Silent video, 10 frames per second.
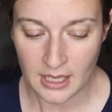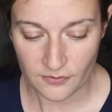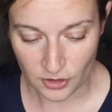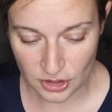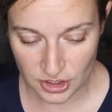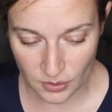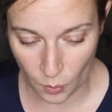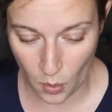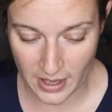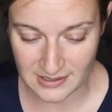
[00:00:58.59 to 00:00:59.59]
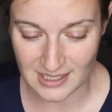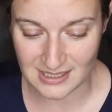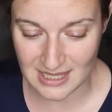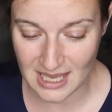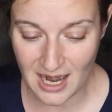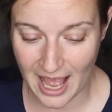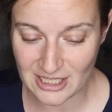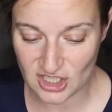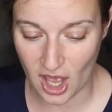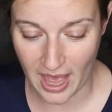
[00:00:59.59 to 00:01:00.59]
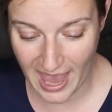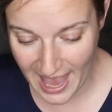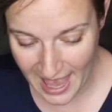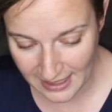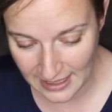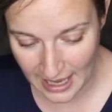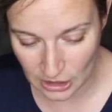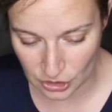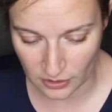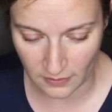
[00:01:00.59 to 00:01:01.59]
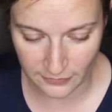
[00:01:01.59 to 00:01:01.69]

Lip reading: Verse 1 says, Then I saw an angel.